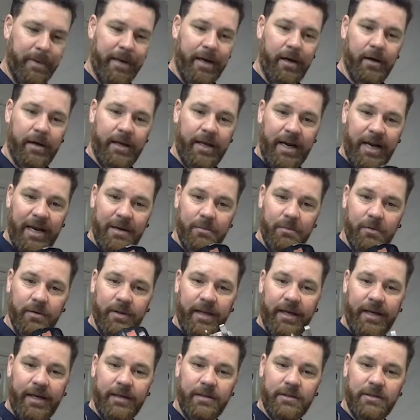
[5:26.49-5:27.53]
Power cable
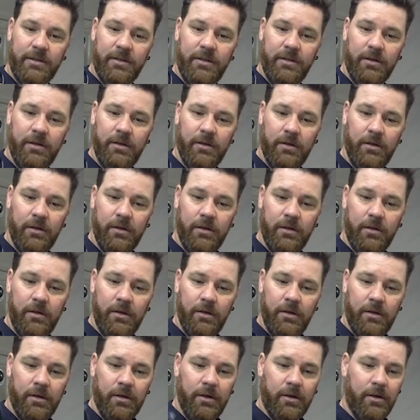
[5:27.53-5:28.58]
that
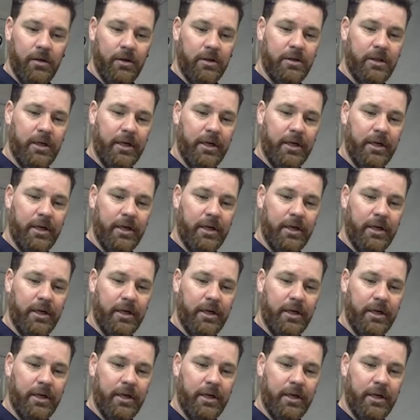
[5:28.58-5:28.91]
looks